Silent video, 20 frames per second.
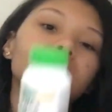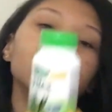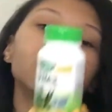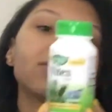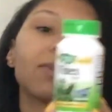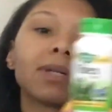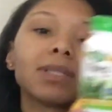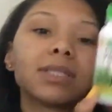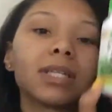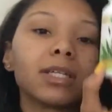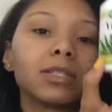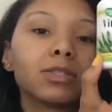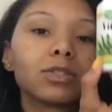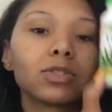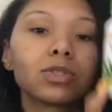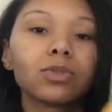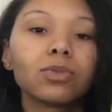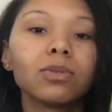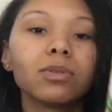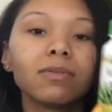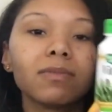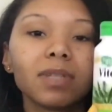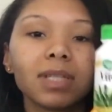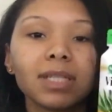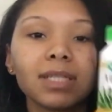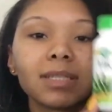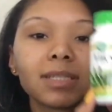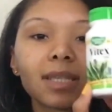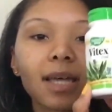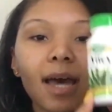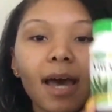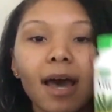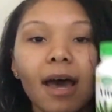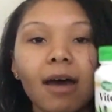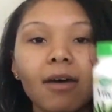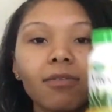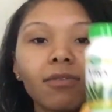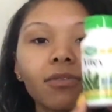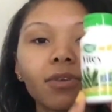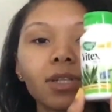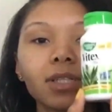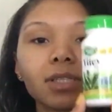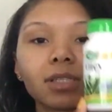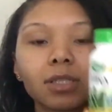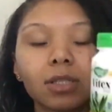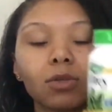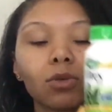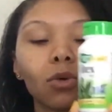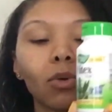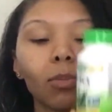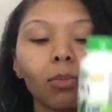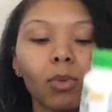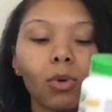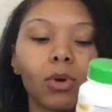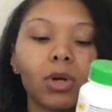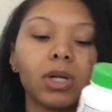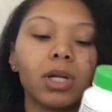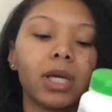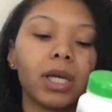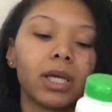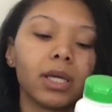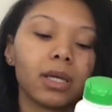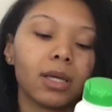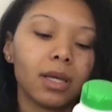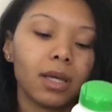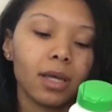So I take 2 of these every single morning.